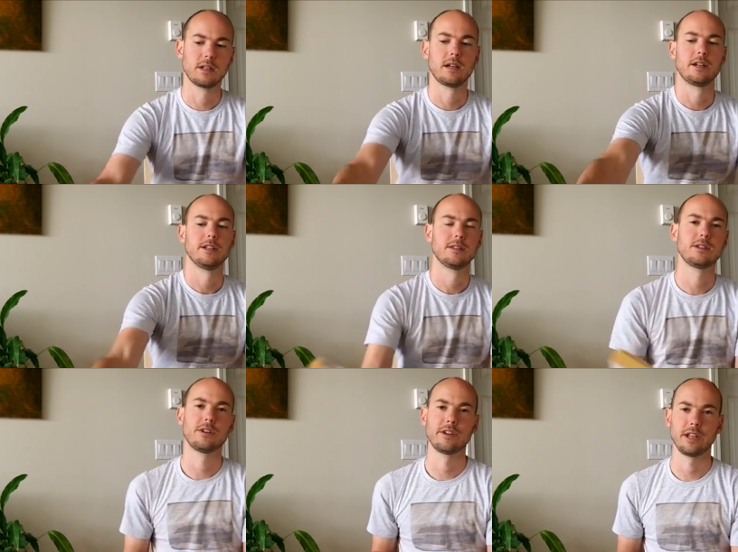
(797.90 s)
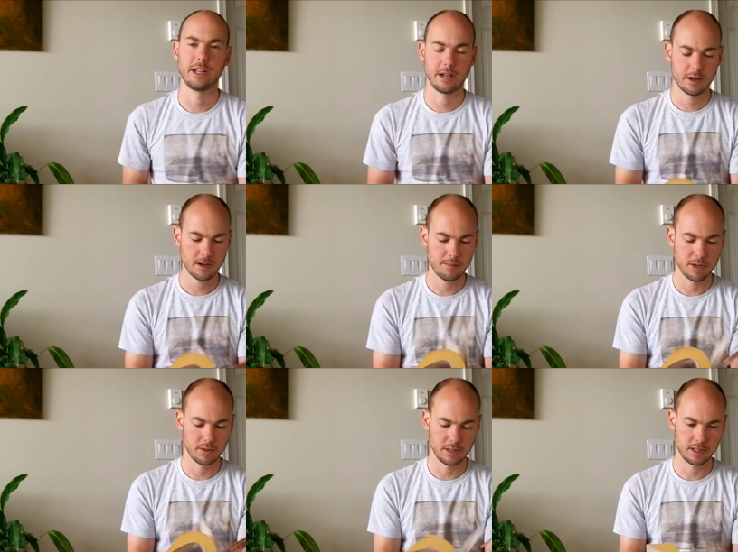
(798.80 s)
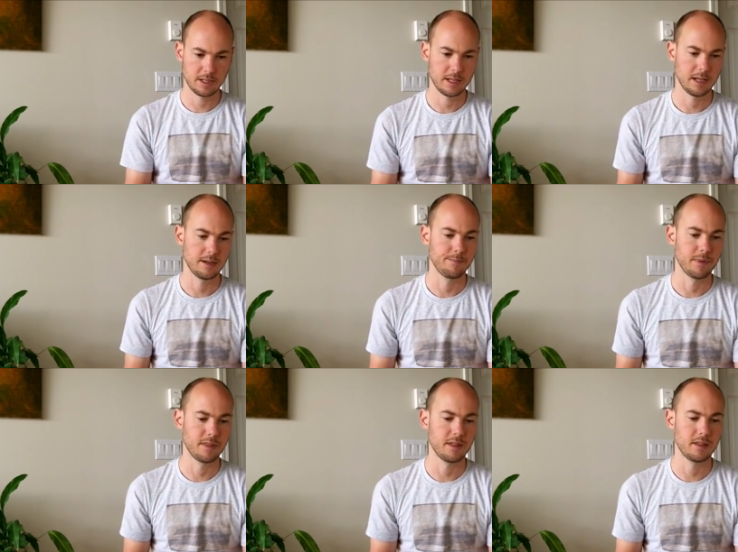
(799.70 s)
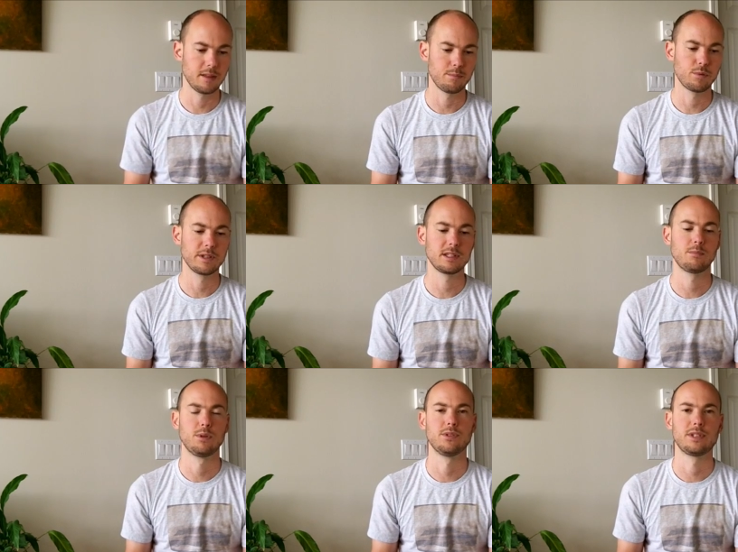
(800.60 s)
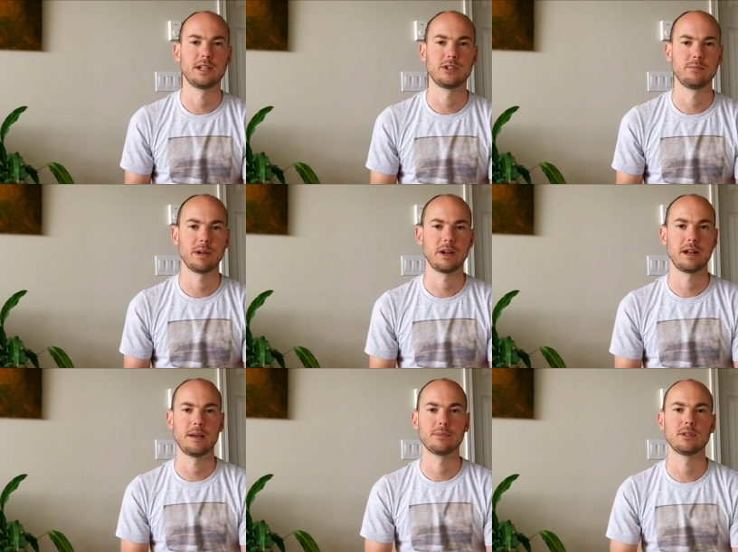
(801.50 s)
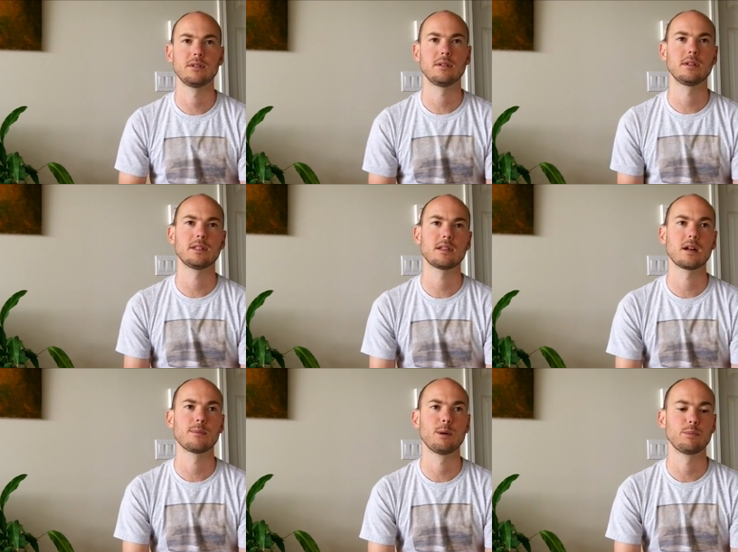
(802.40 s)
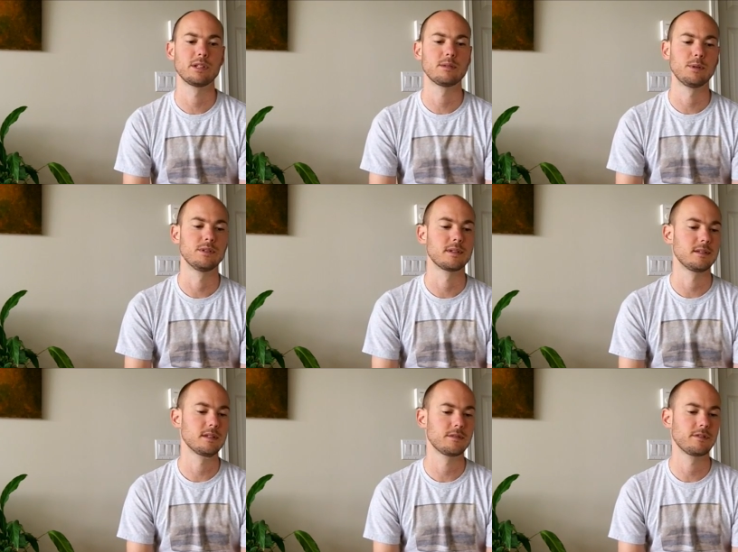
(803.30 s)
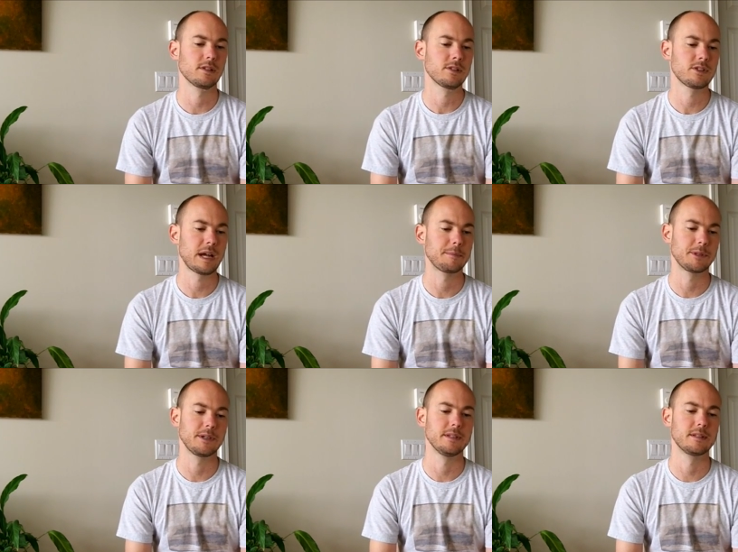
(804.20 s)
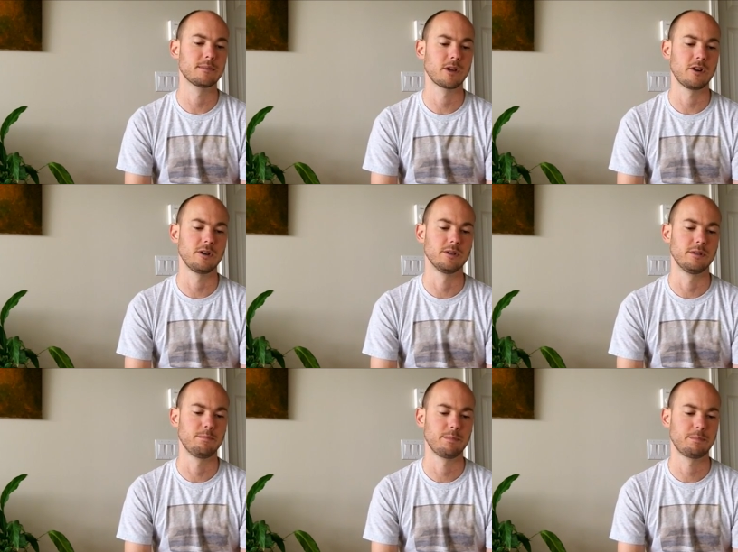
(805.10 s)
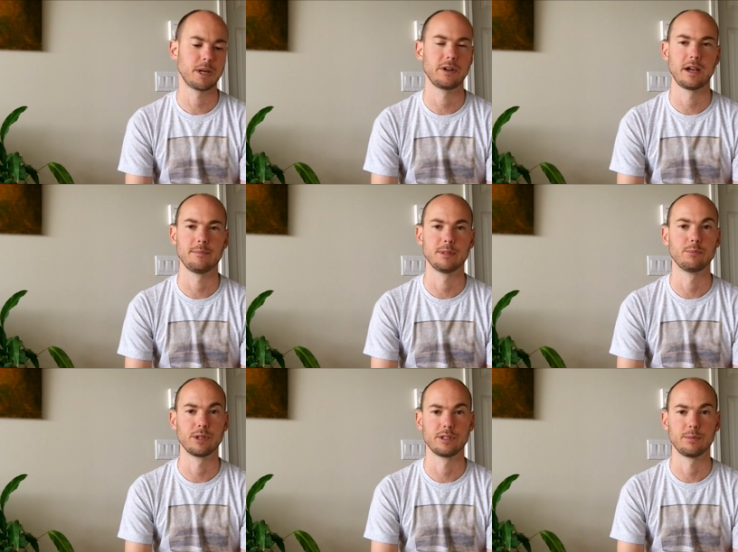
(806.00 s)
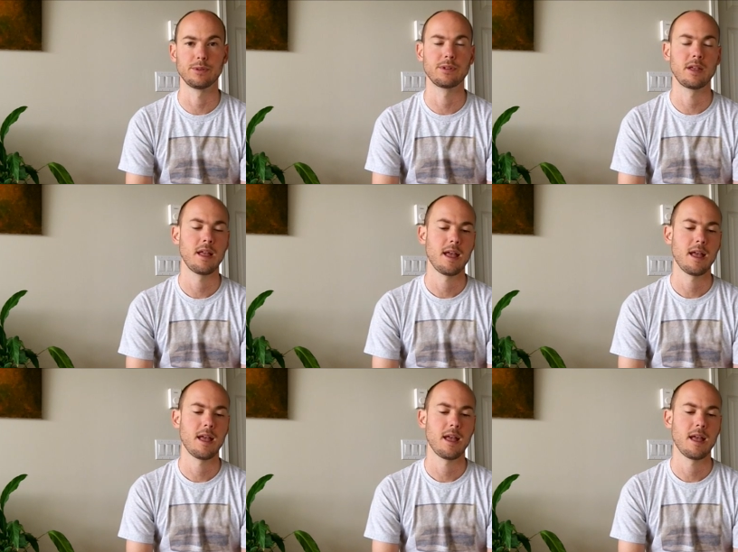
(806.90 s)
Got a good story in here about the principle-centered paradigm. So let's talk about principles, because this first chapter is called Paradigms and Principles.